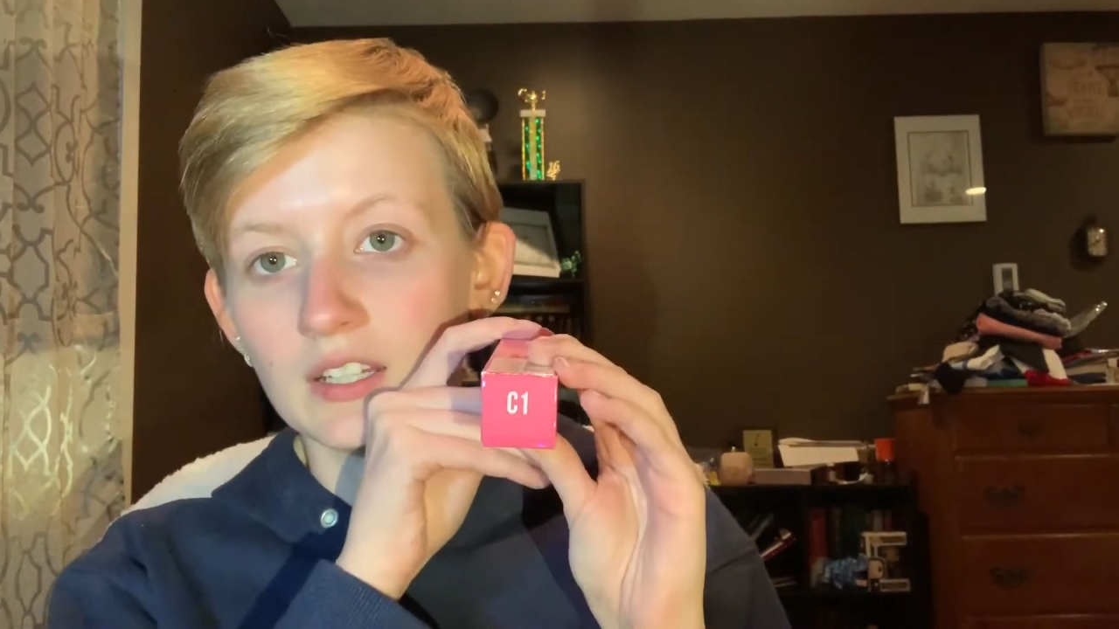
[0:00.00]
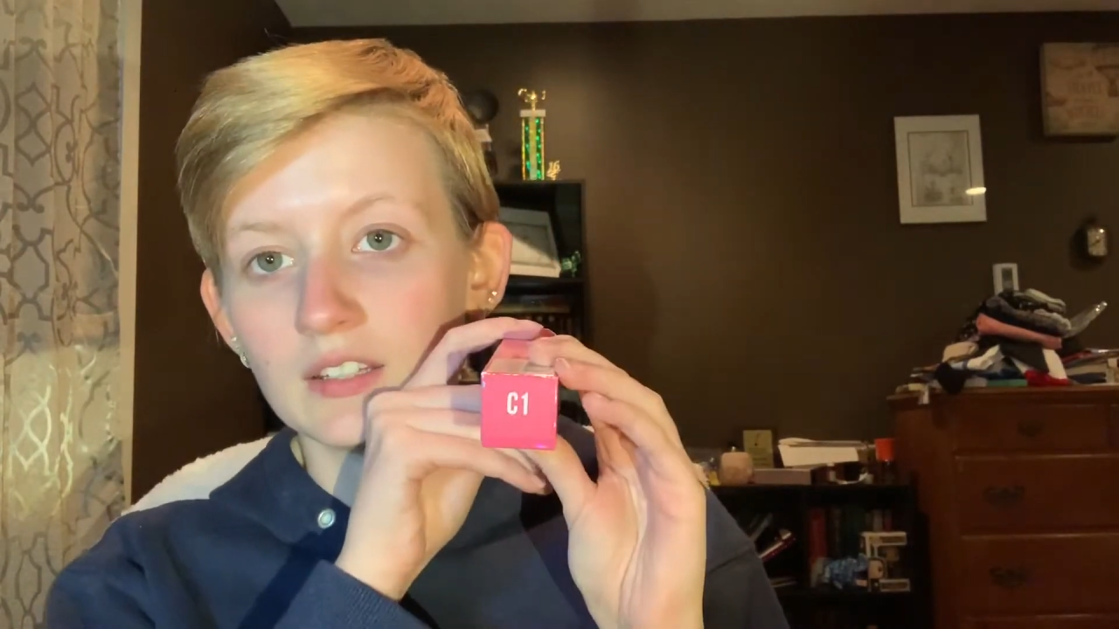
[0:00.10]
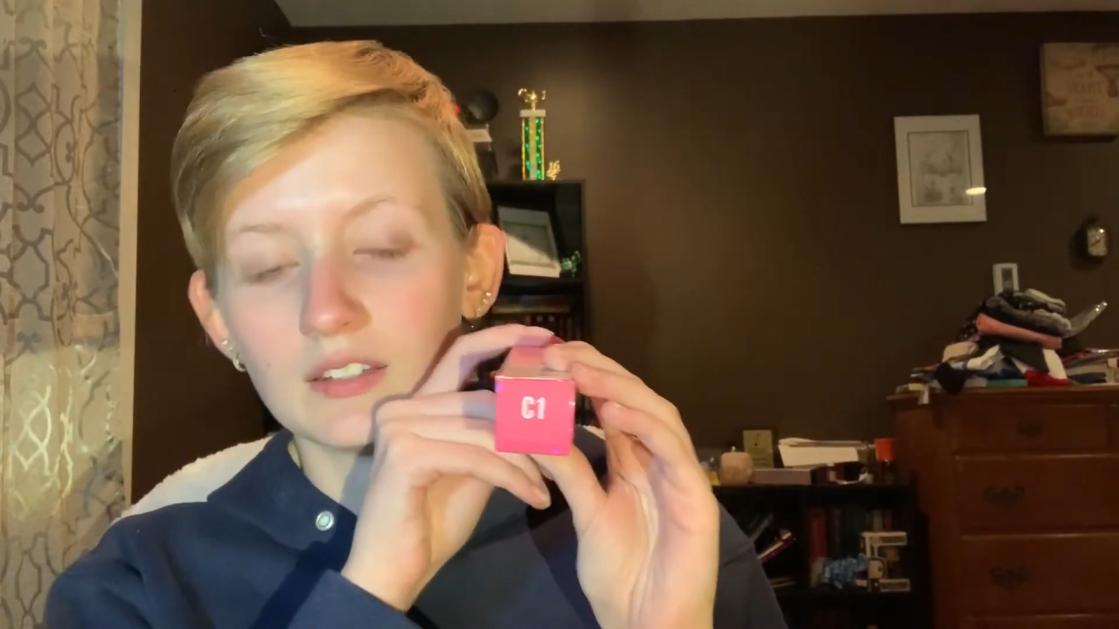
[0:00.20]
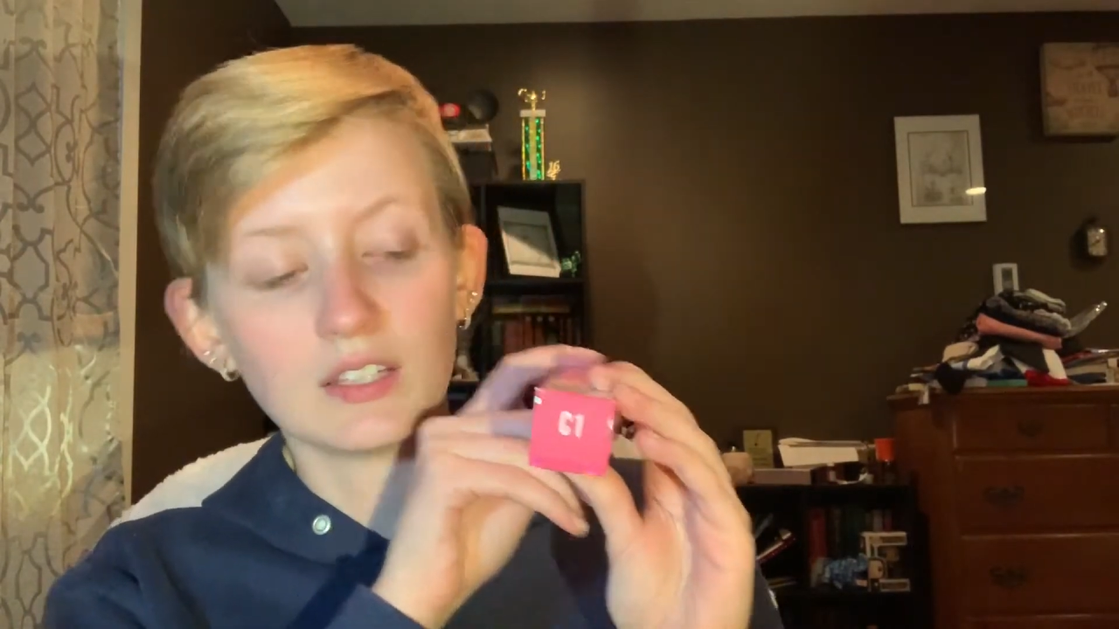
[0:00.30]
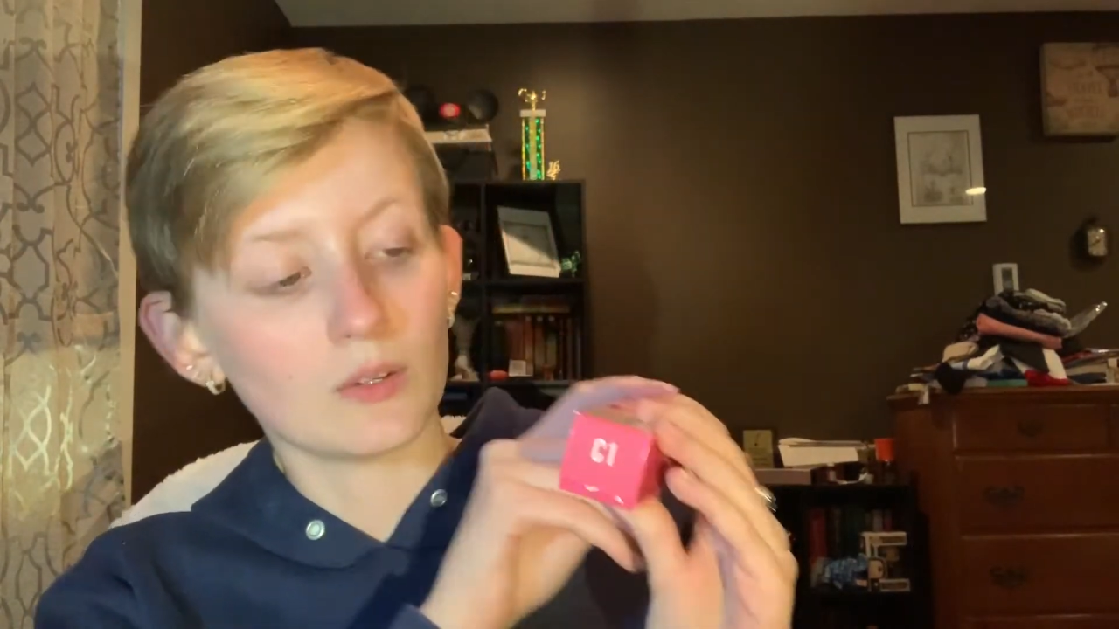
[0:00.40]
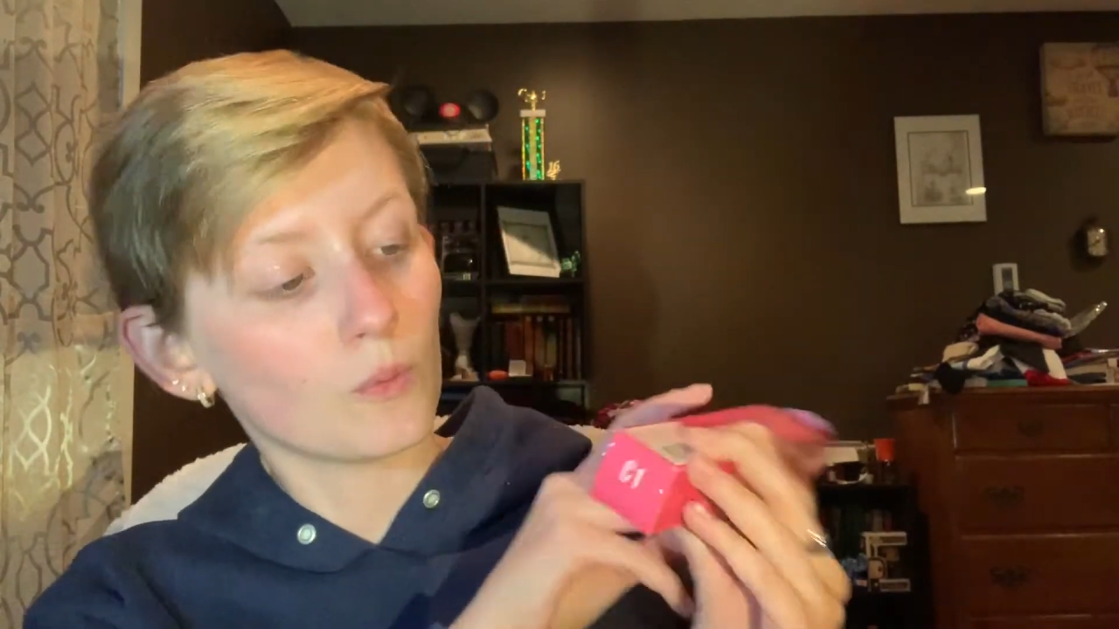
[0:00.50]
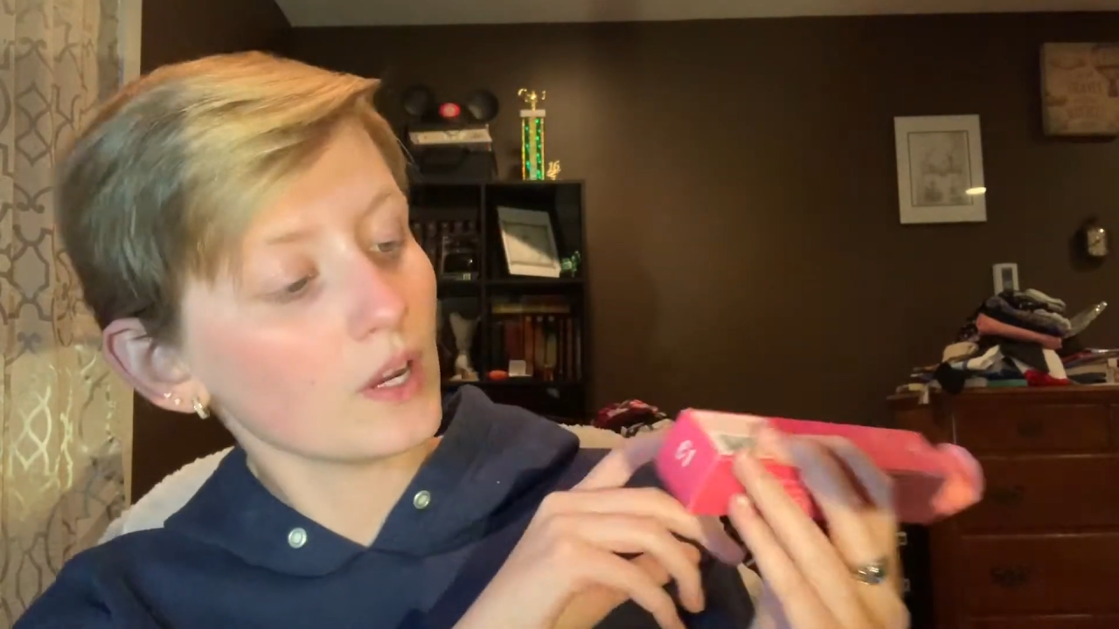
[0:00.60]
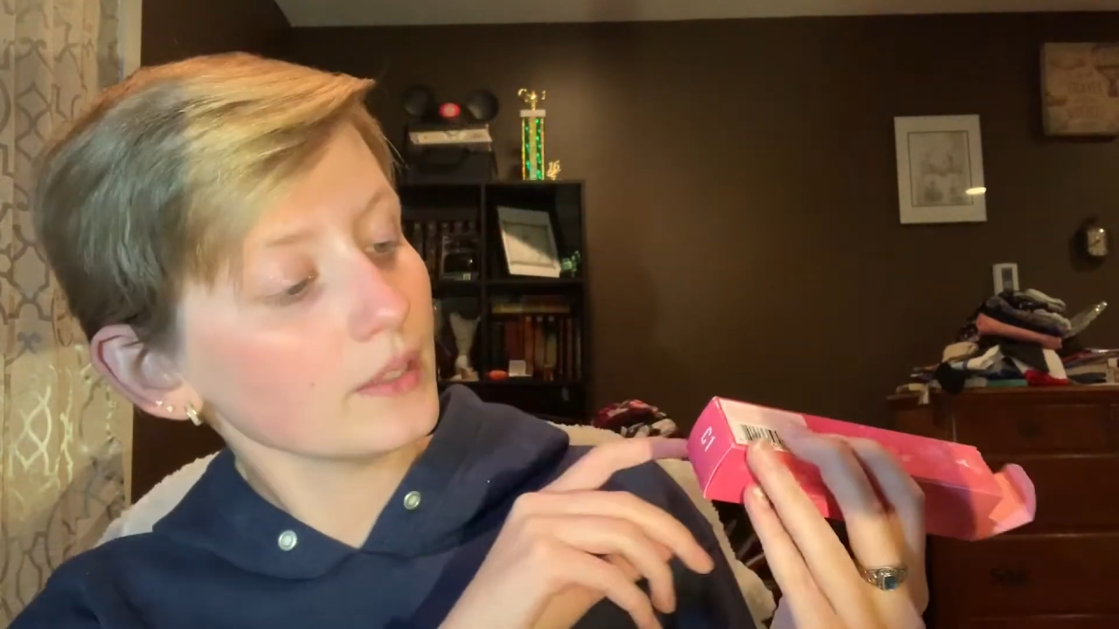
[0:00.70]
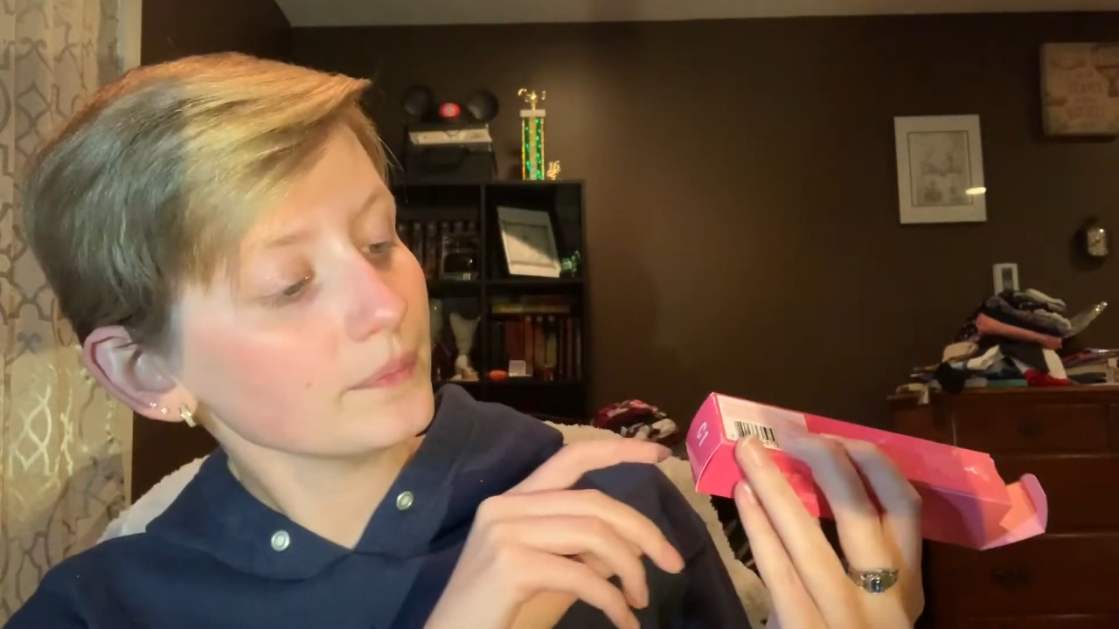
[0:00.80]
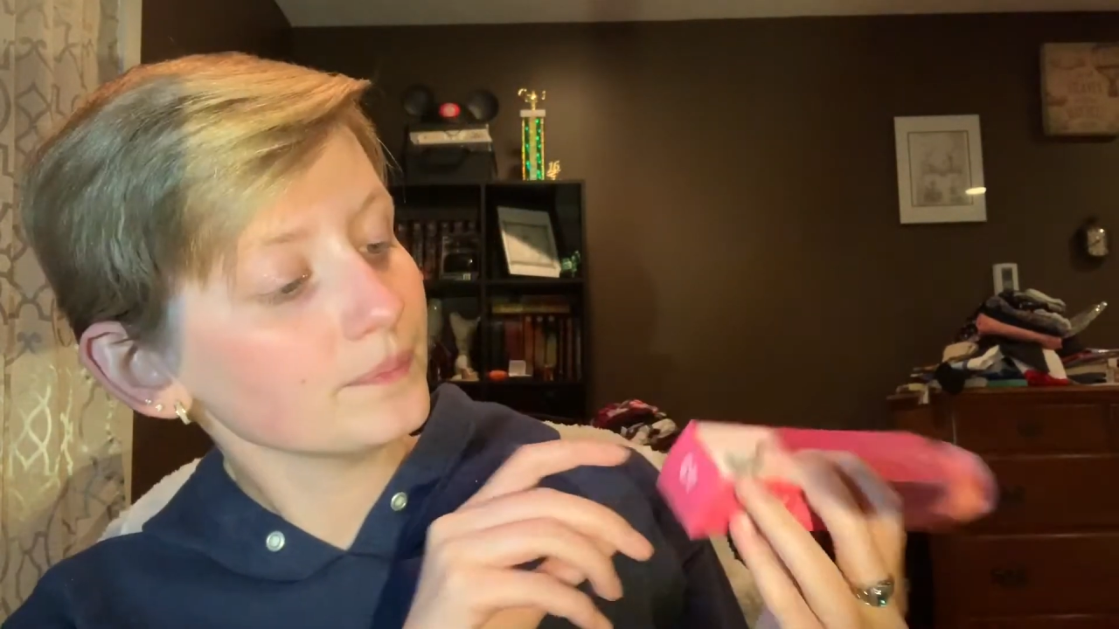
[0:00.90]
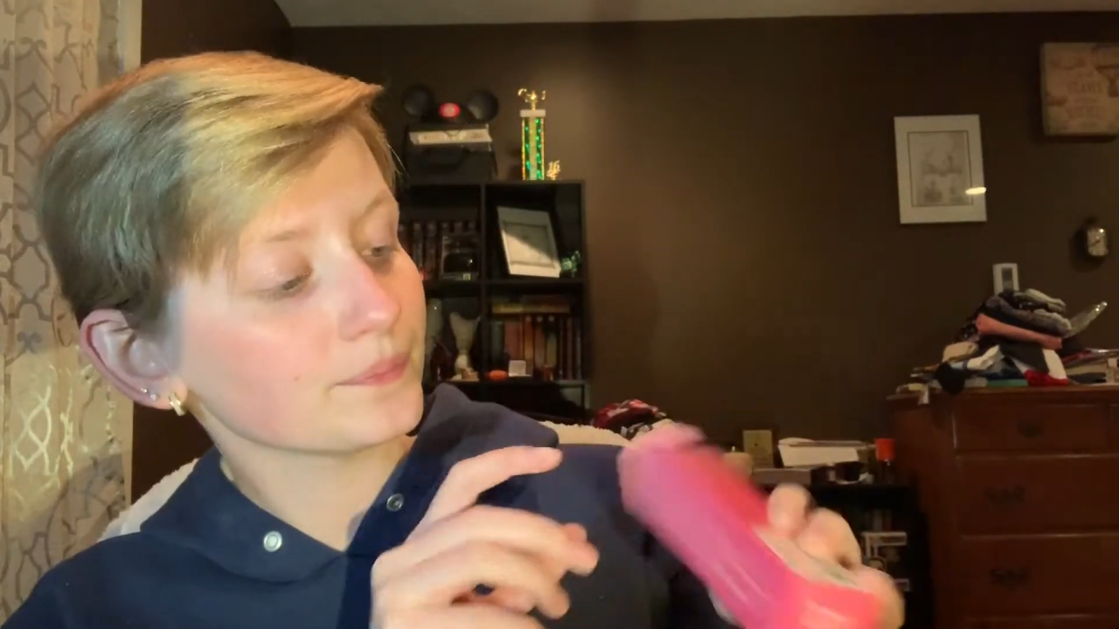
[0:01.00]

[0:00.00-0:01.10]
C1,